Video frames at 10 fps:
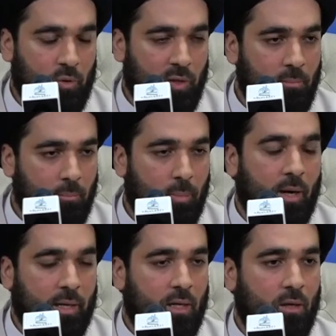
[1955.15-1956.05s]
to
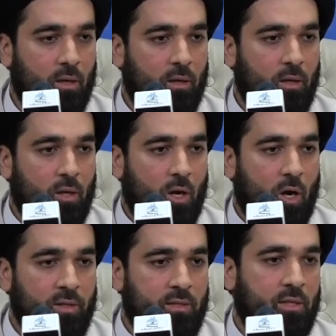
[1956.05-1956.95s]
embark
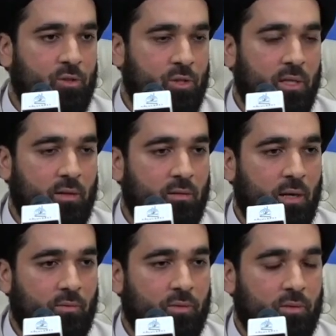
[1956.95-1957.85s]
on such an
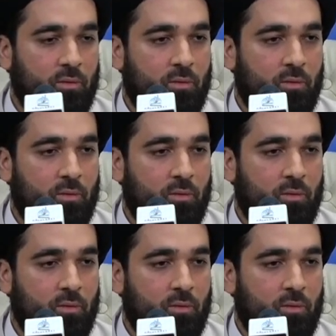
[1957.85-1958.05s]
endeavor.